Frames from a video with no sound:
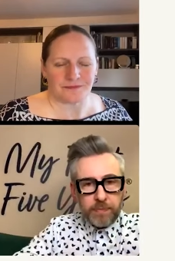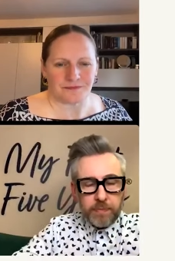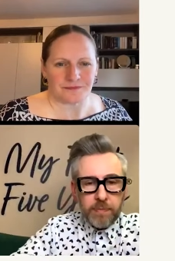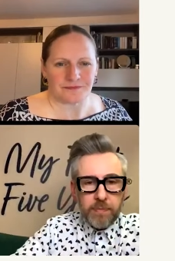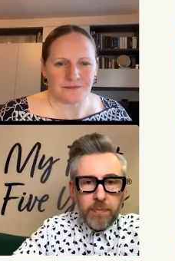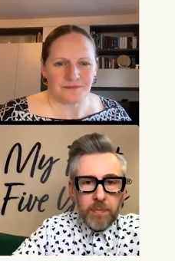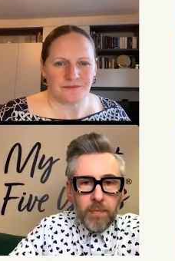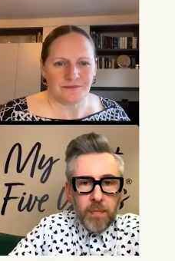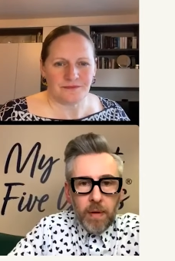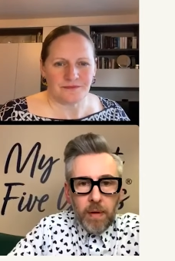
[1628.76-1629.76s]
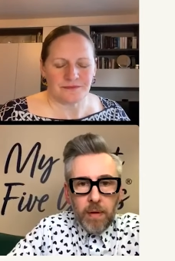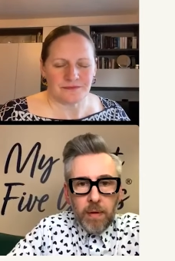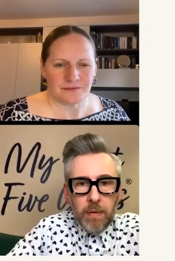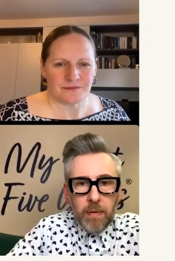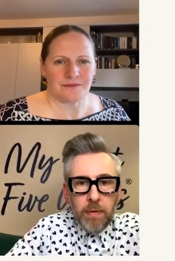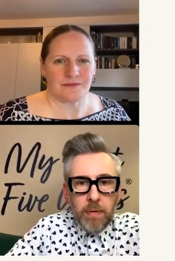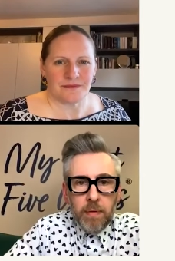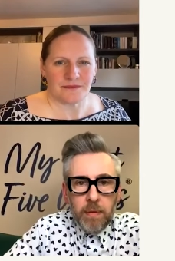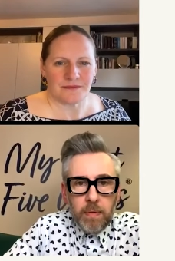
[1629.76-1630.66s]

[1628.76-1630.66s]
(silence)